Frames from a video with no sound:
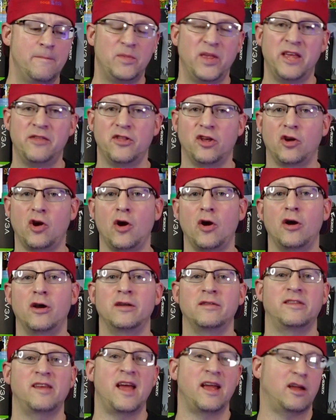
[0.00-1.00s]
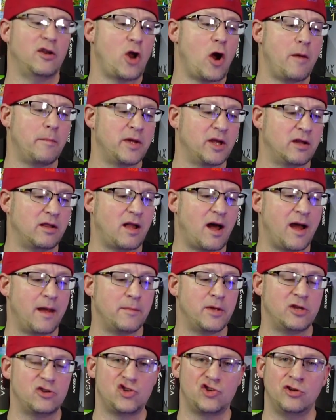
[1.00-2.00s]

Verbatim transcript: in the current economic climate?